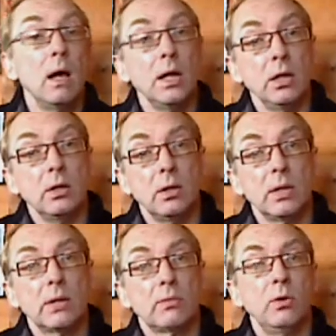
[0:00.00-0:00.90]
and you can do
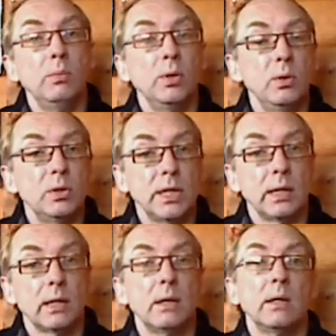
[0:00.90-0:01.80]
that through
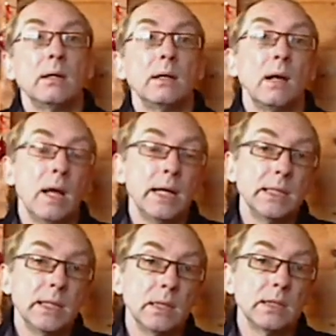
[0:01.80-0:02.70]
music and
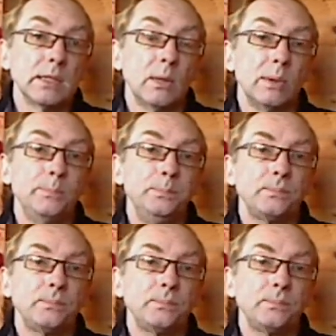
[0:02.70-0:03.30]
lighting and so on.